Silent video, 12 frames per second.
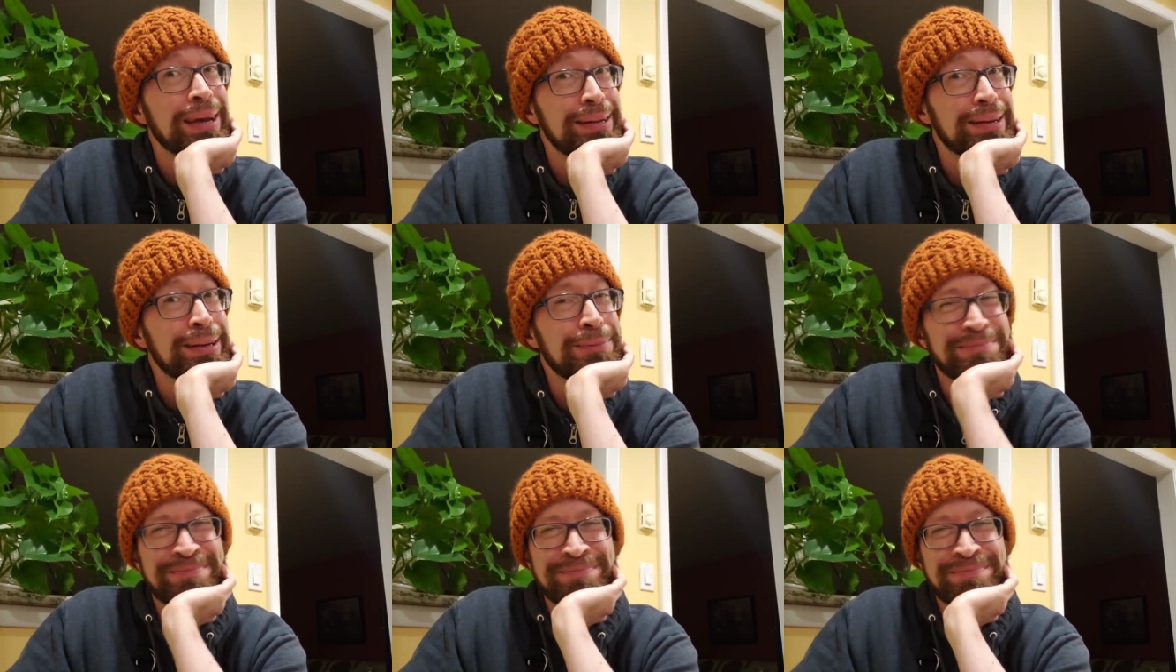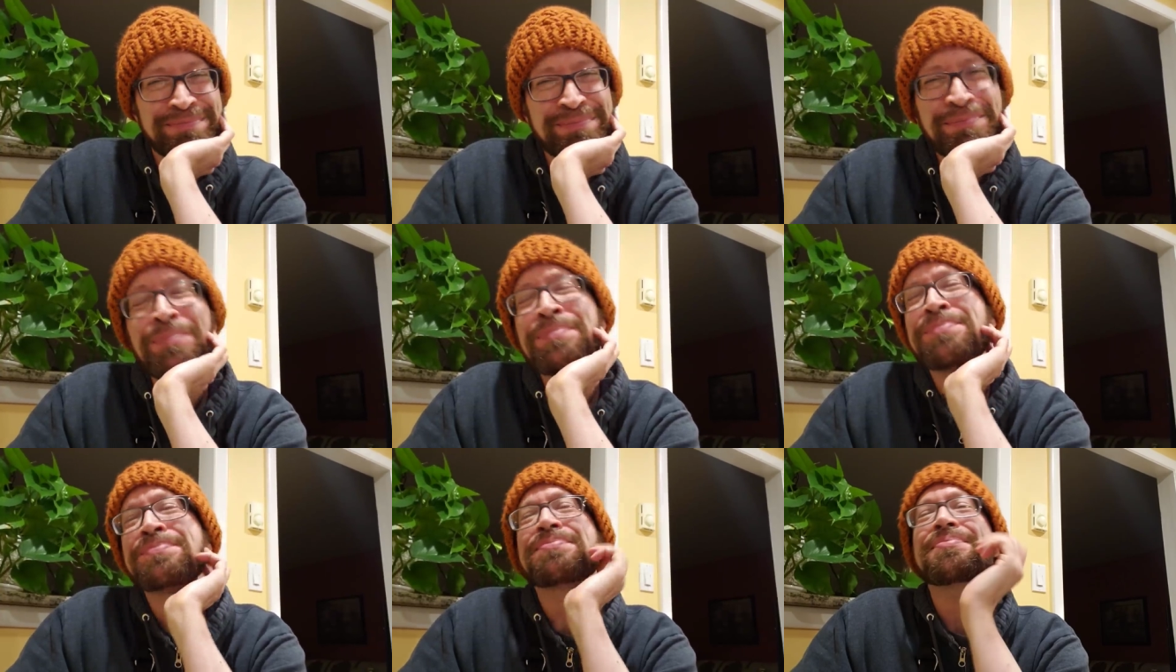I did.
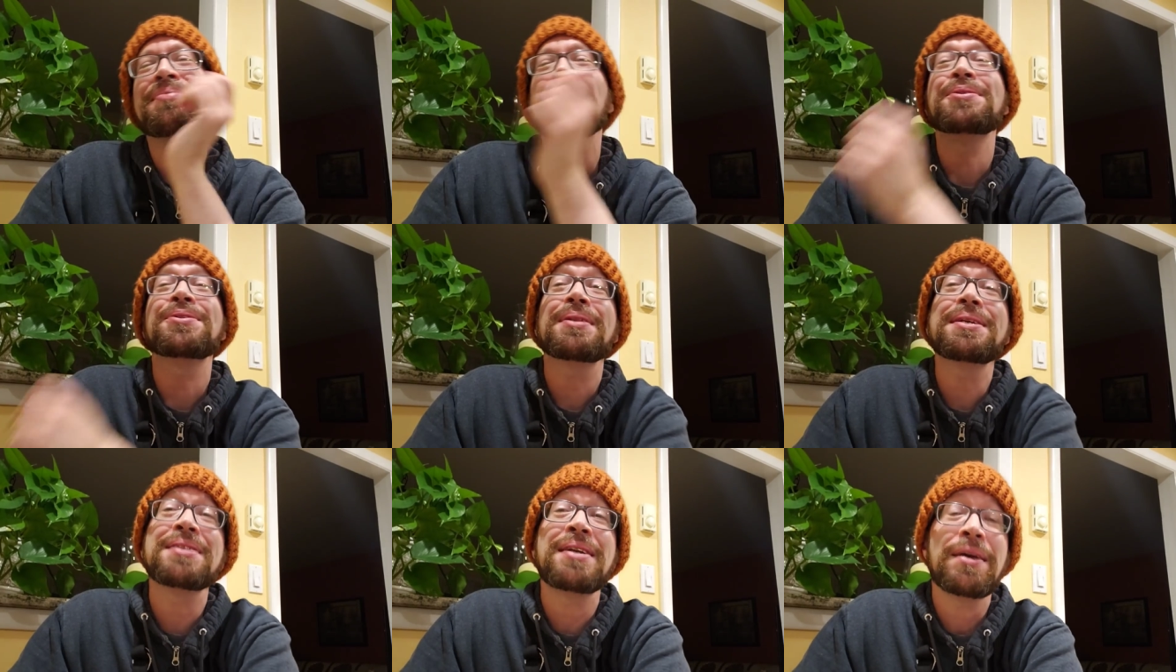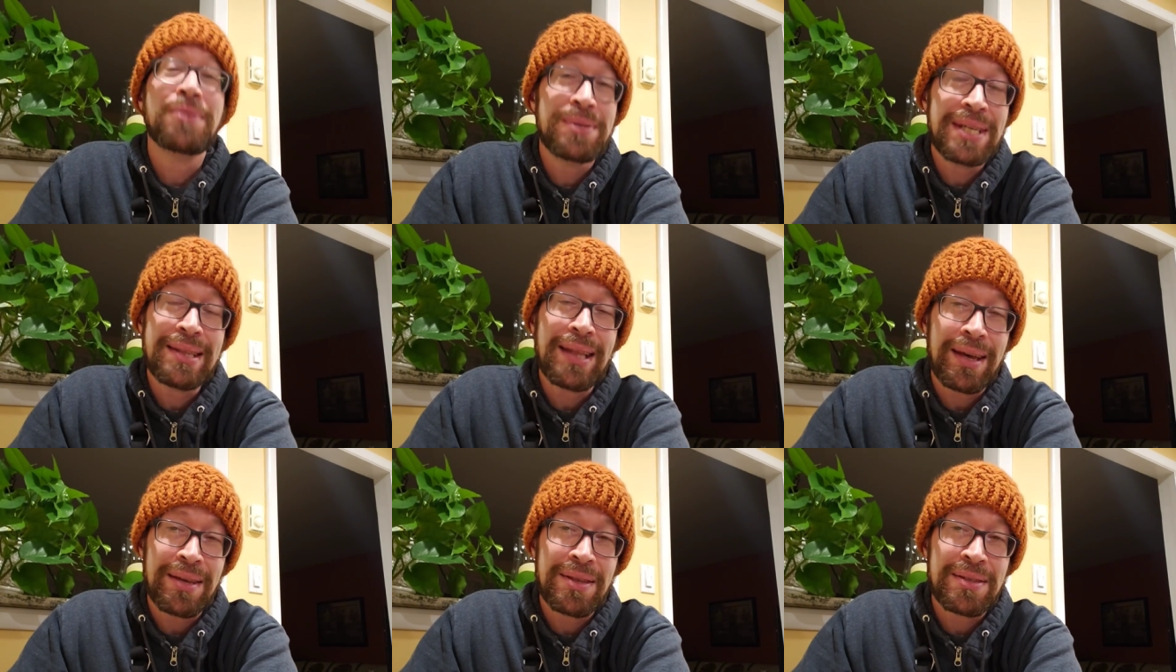So listen, if you did
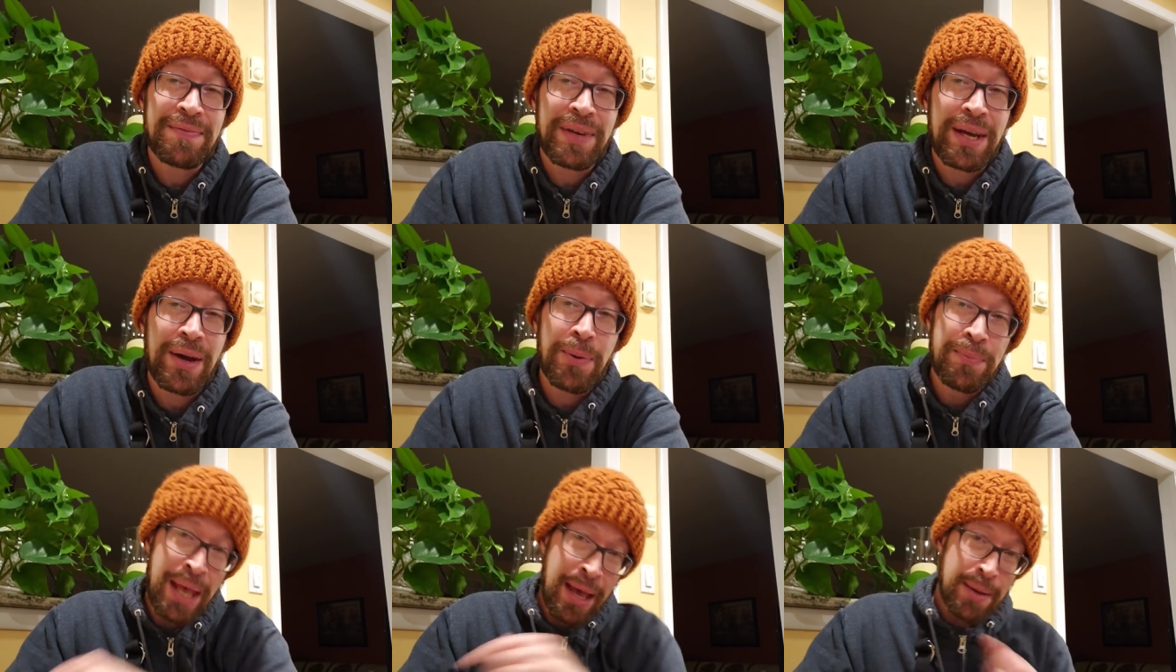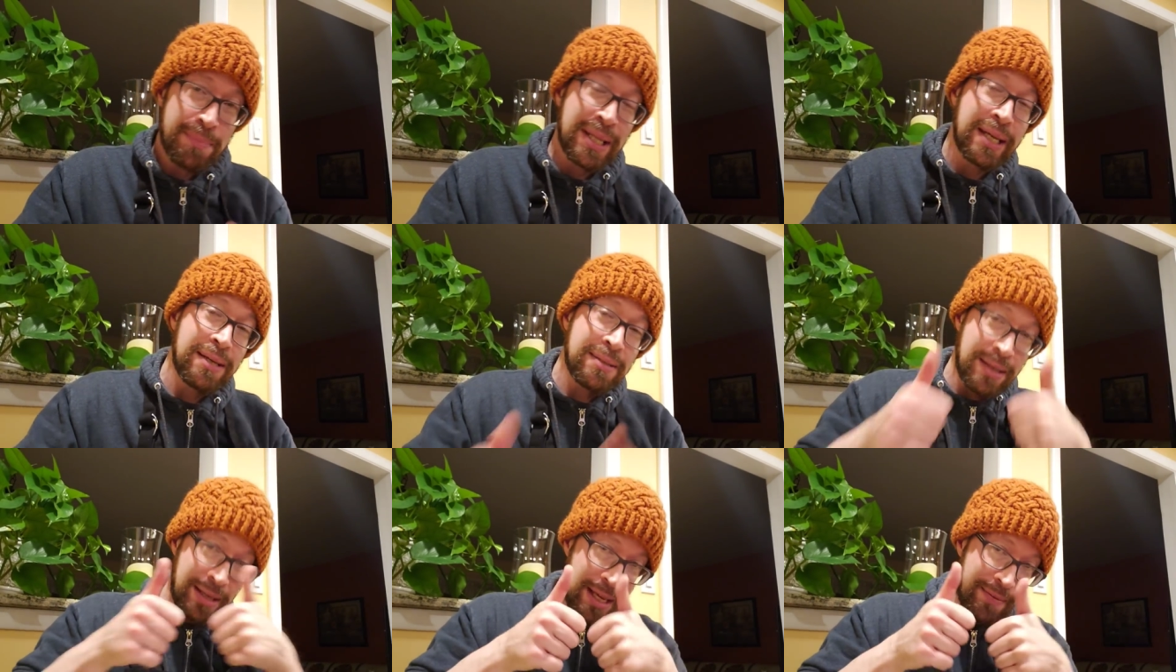like this video,
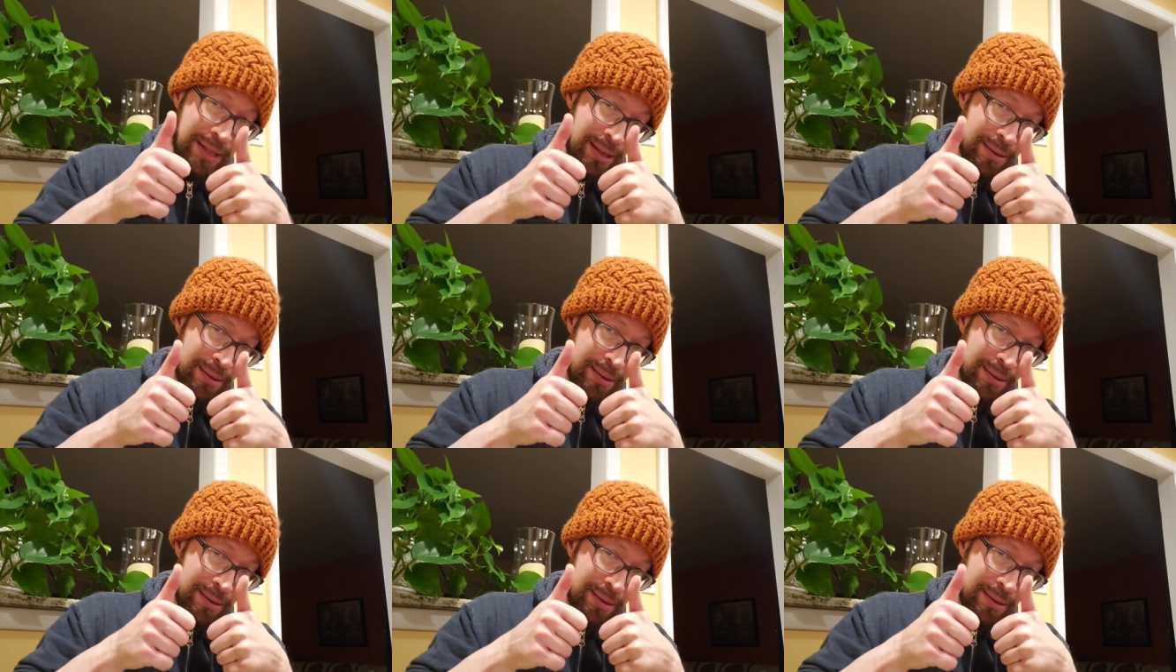please give a